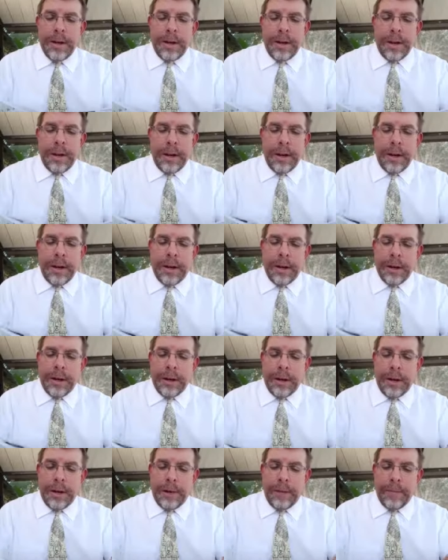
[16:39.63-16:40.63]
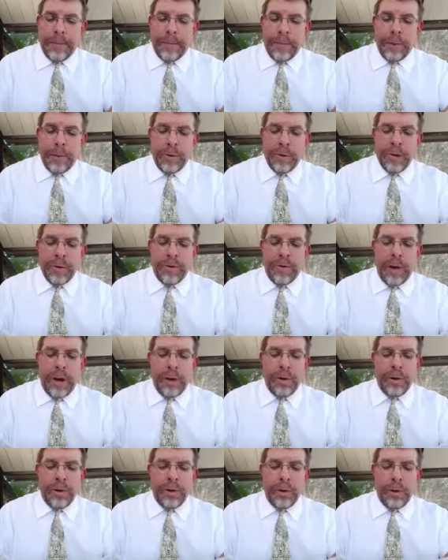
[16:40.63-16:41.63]
And uh, we should
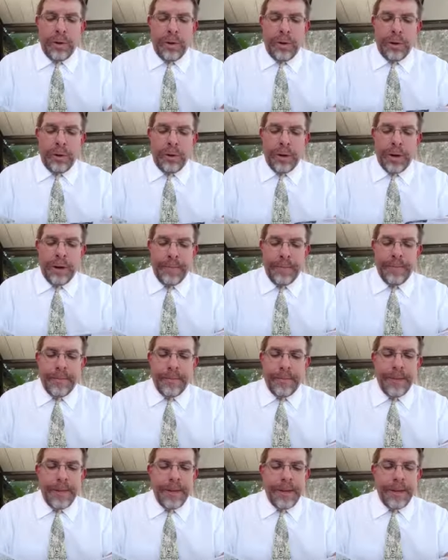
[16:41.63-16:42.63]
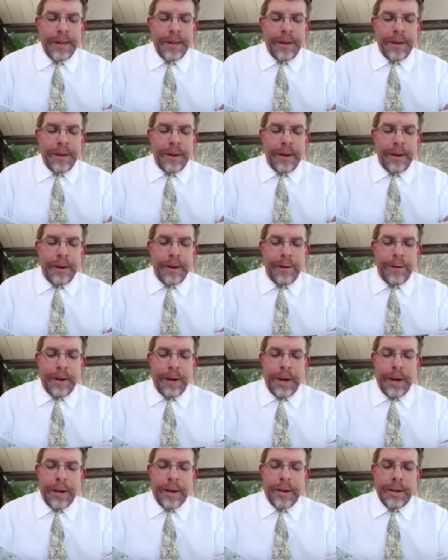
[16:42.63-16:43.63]
follow the Lord. All
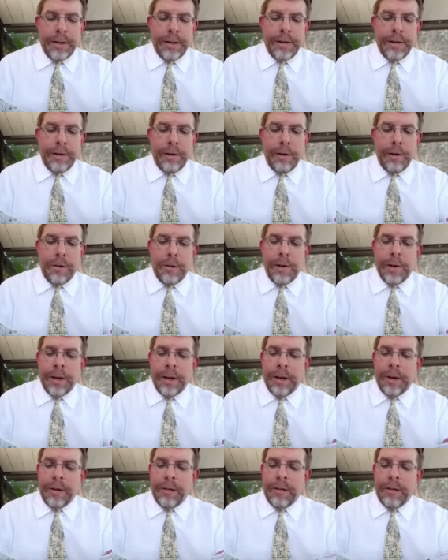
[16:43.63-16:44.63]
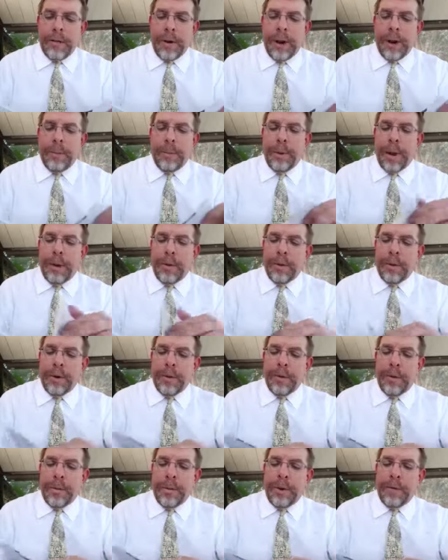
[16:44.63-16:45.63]
right. So, and then the Bible
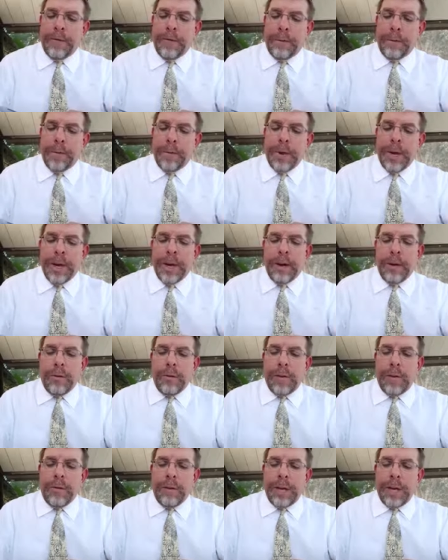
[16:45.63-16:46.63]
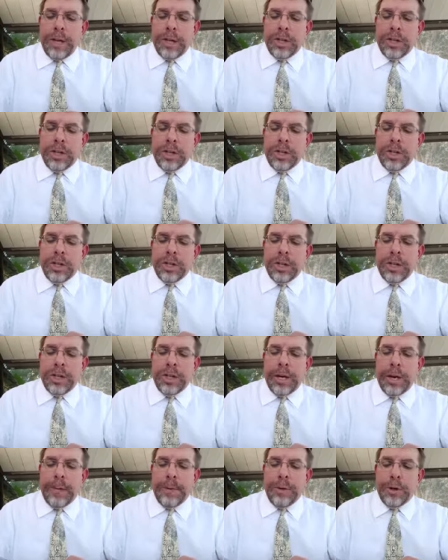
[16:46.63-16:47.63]
reading will be from Revelation
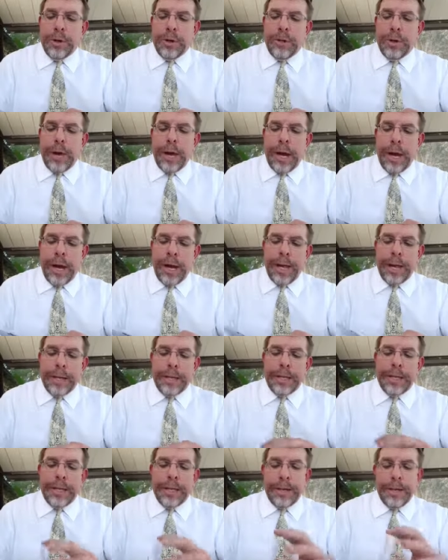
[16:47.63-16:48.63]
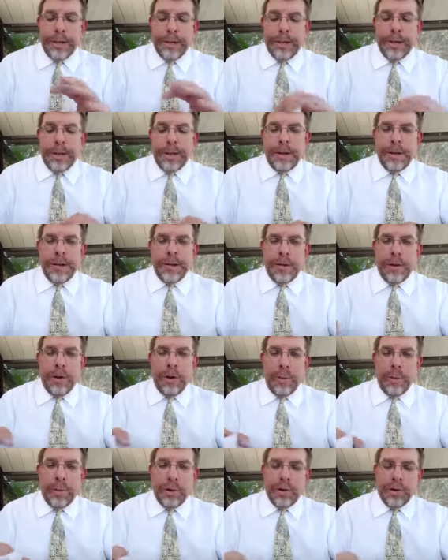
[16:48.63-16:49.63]
chapter 8. So,
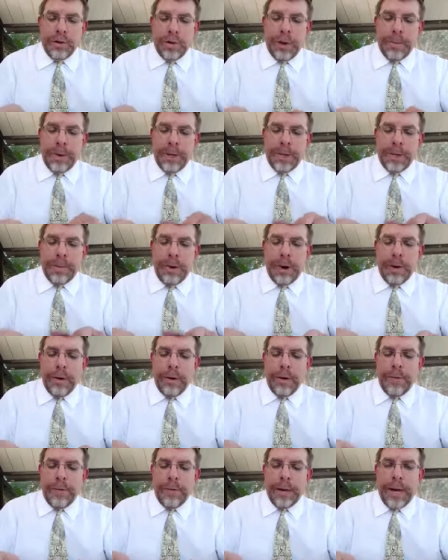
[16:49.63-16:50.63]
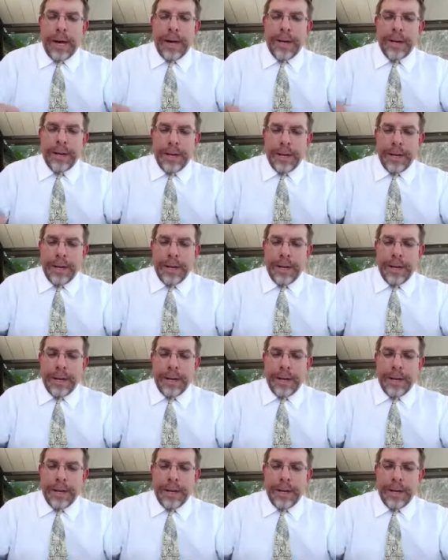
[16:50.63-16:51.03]
hope you'll join me tomorrow for that.